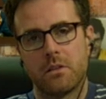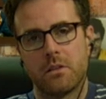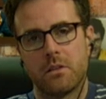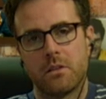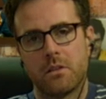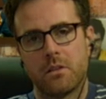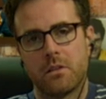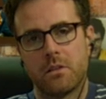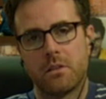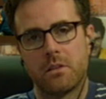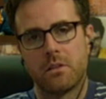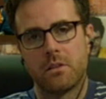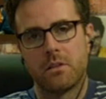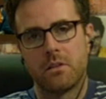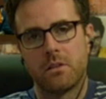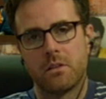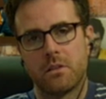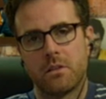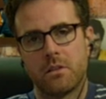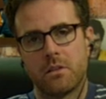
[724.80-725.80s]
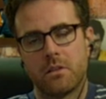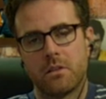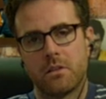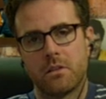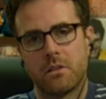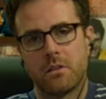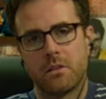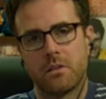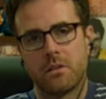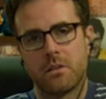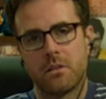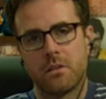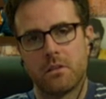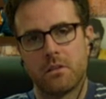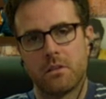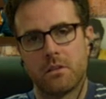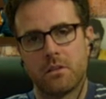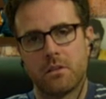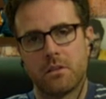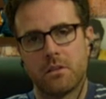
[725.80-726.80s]

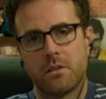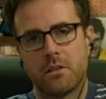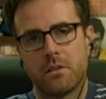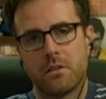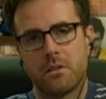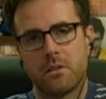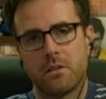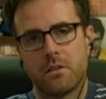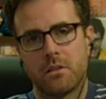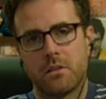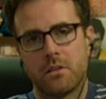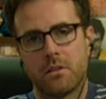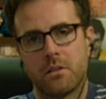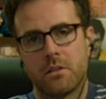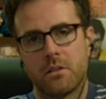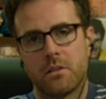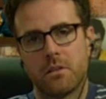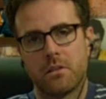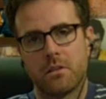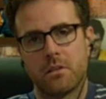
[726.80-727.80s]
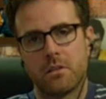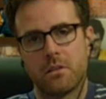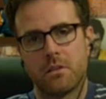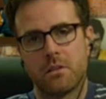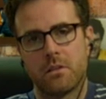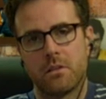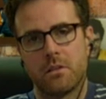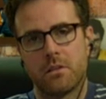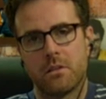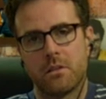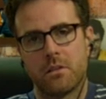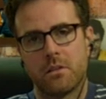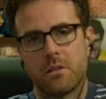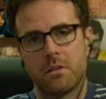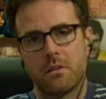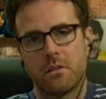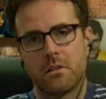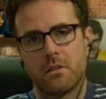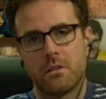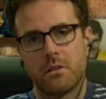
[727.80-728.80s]

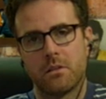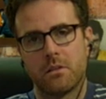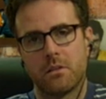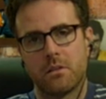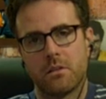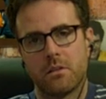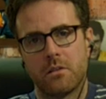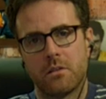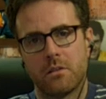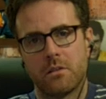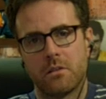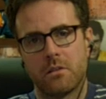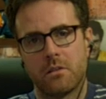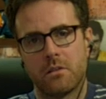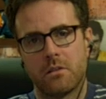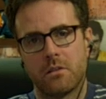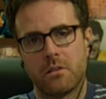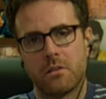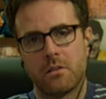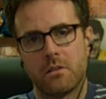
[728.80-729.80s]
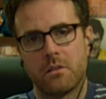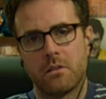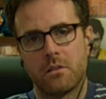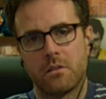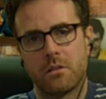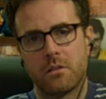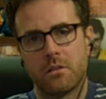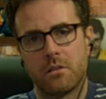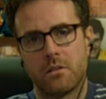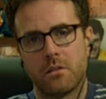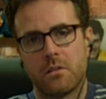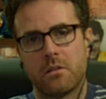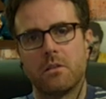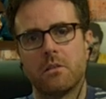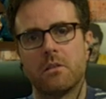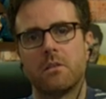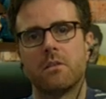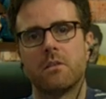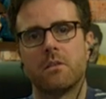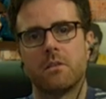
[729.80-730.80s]

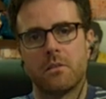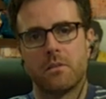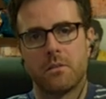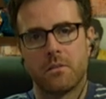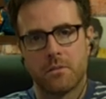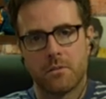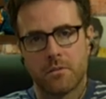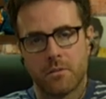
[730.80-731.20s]
(silent)